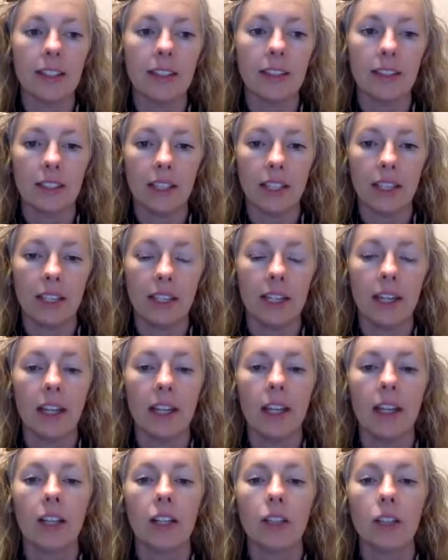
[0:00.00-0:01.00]
Okay,
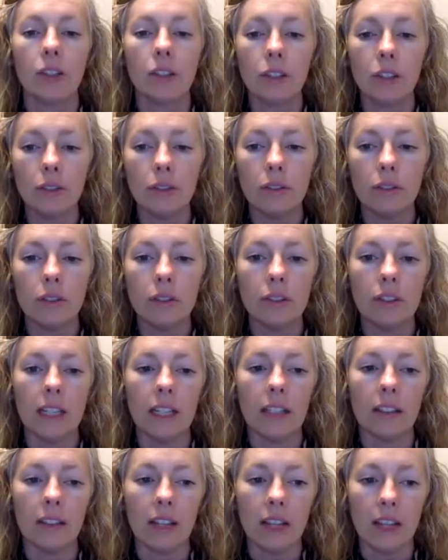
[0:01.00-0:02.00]
gluten
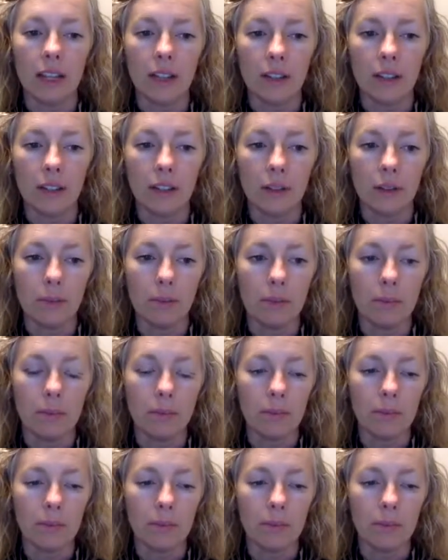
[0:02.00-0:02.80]
and a lot of other